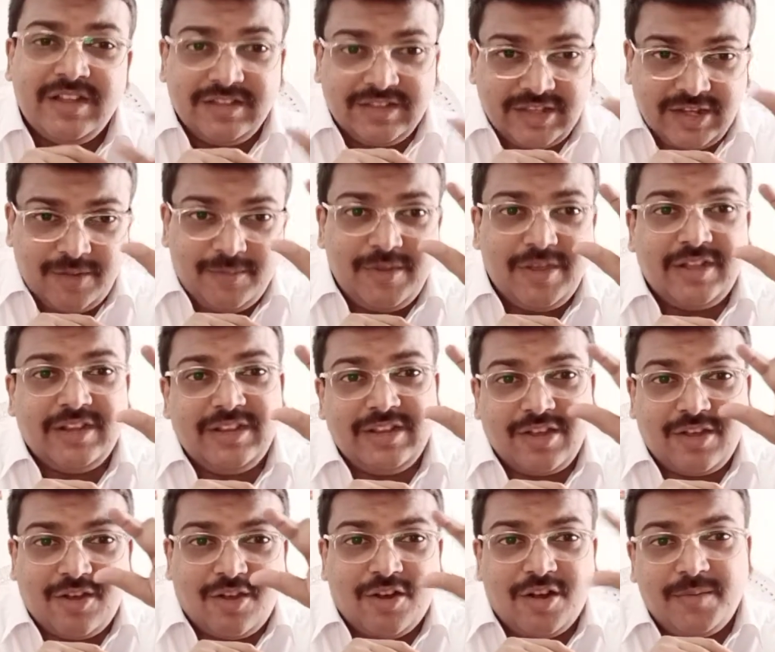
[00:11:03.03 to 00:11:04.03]
There will be in the
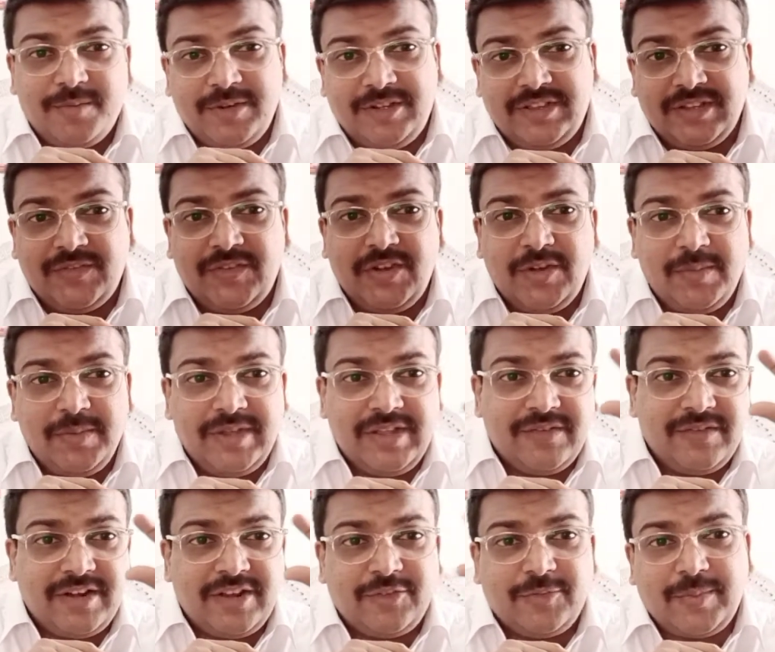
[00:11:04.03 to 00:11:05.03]
column itself will be
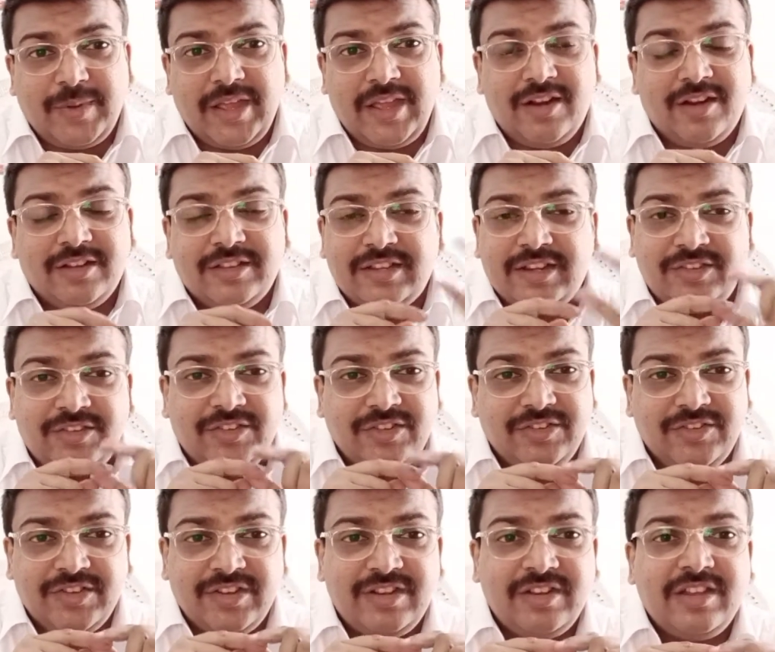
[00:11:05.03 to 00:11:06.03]
given as prior
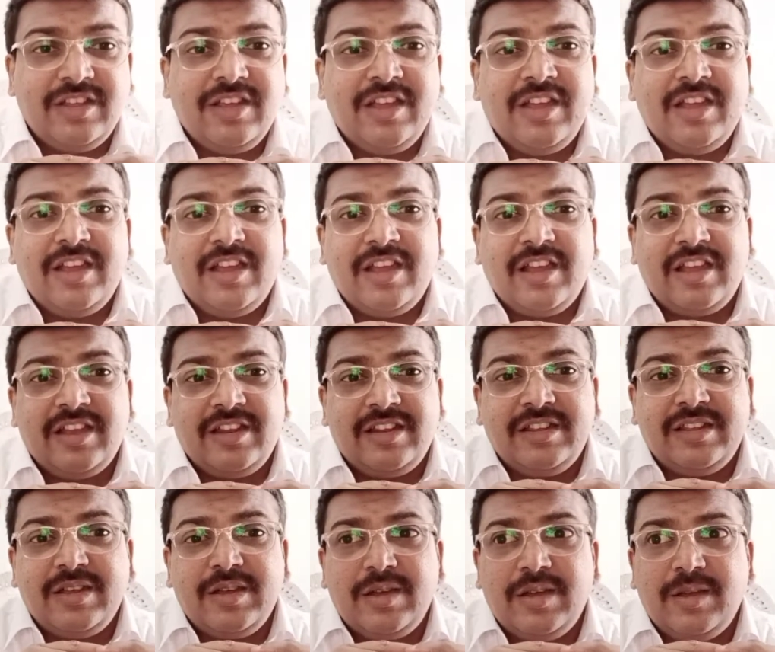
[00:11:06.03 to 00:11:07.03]
authorization,
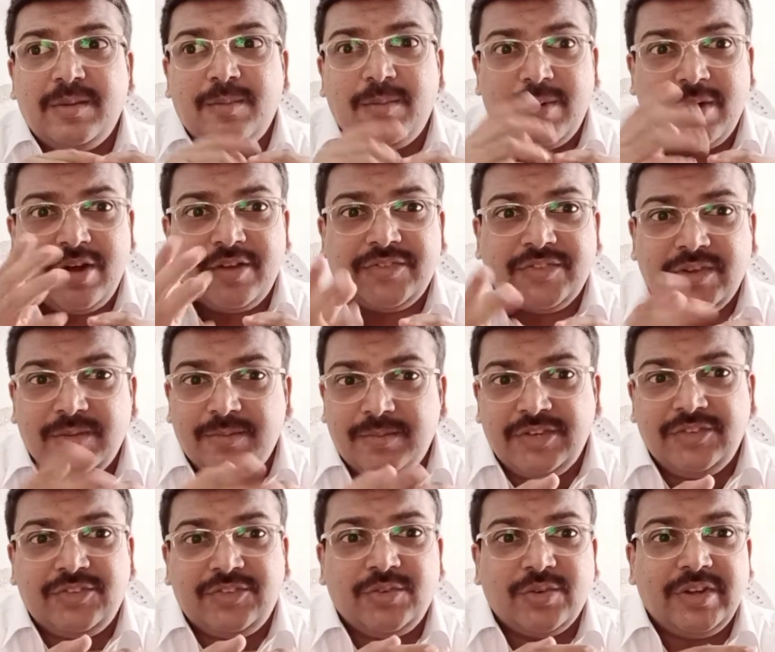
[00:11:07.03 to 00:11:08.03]
and the box number
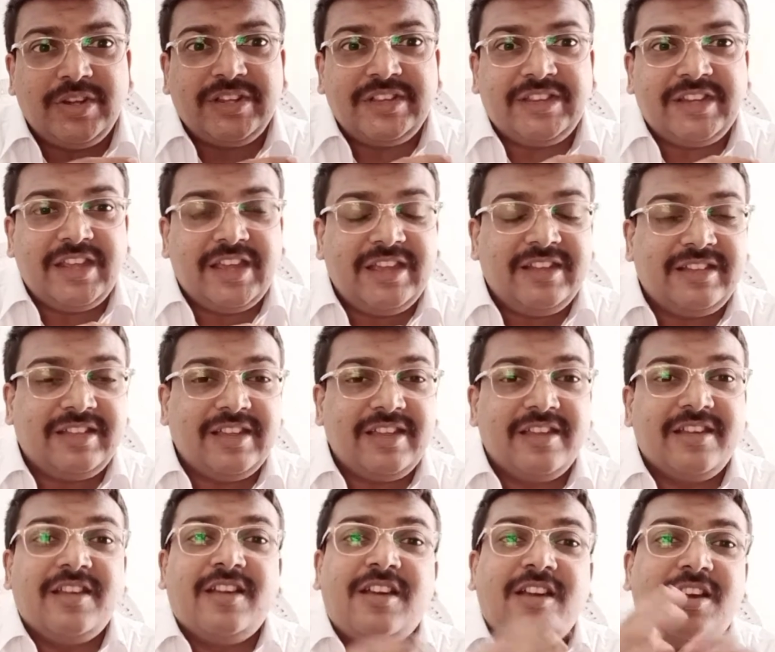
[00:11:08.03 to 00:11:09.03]
is 23, I think.